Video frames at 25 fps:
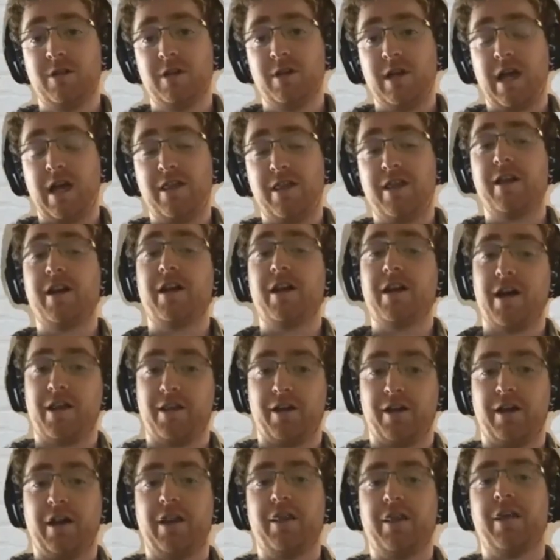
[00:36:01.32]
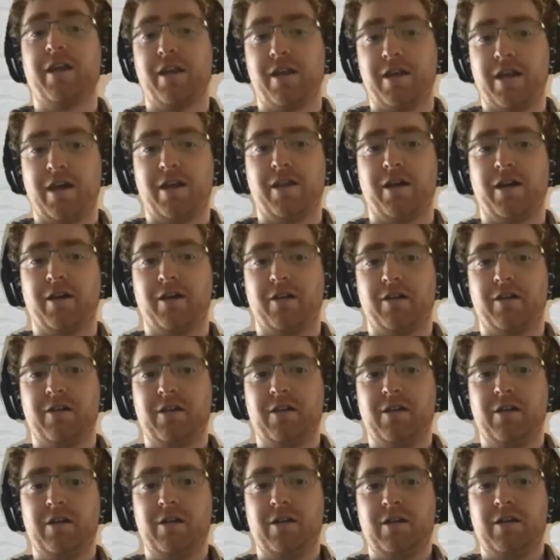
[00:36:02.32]
And then another, and then another.
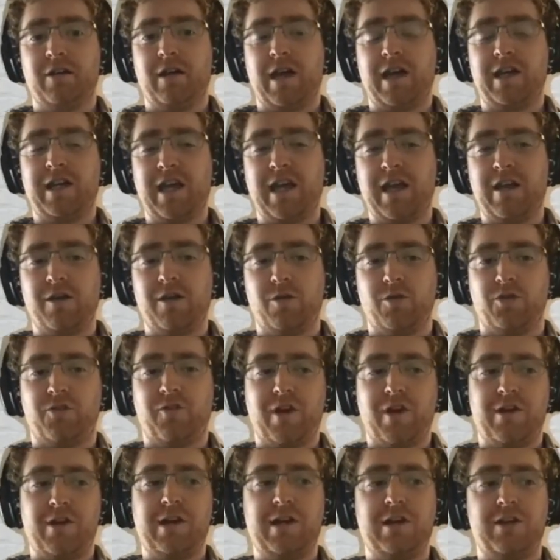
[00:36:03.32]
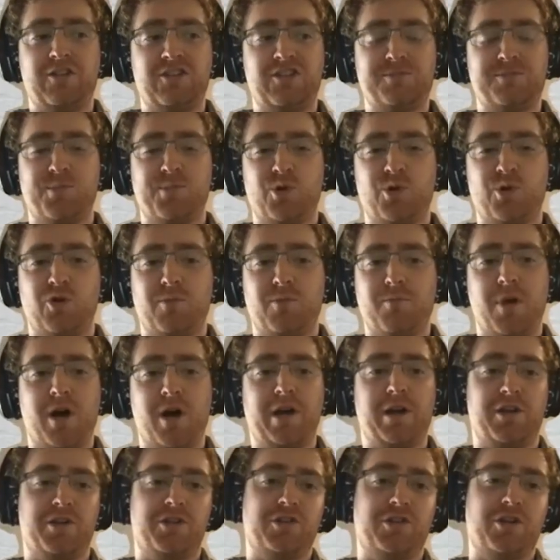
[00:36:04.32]
Again, it was very small,
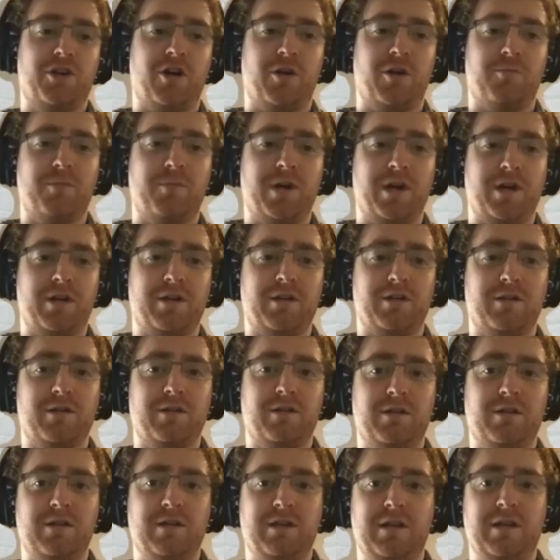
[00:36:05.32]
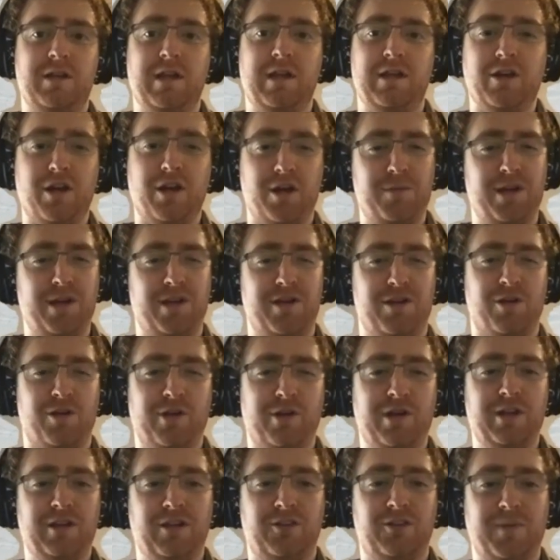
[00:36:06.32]
minor job, but it got a bit
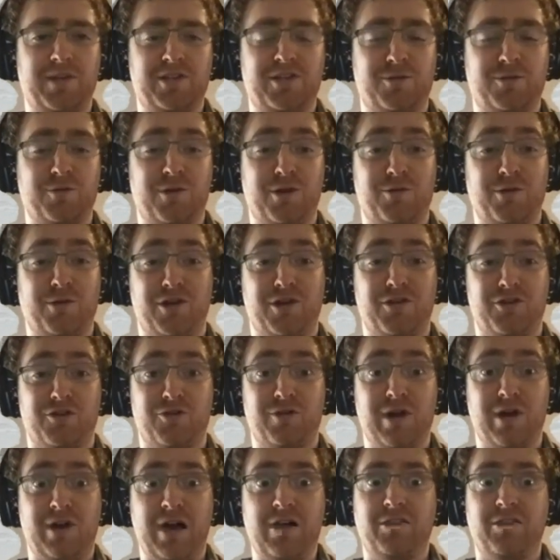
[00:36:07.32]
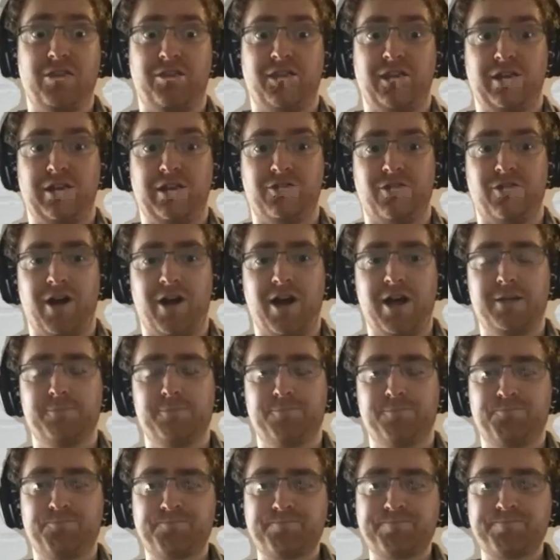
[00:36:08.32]
annoying, especially when you want to do other things, right?
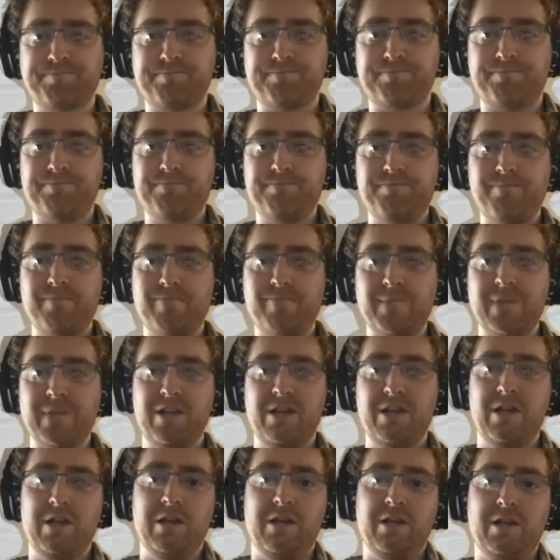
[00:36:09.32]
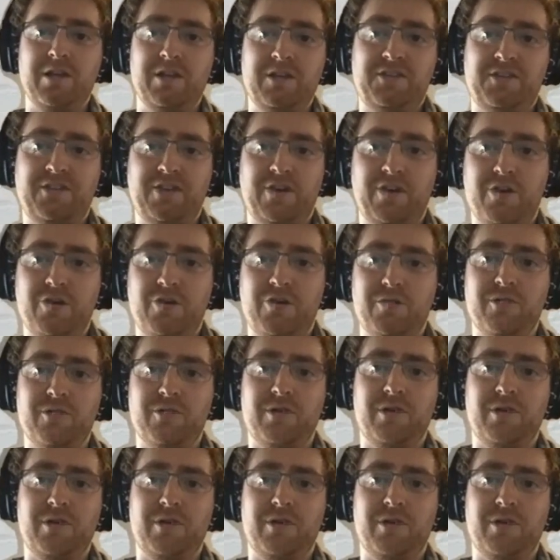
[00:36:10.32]
So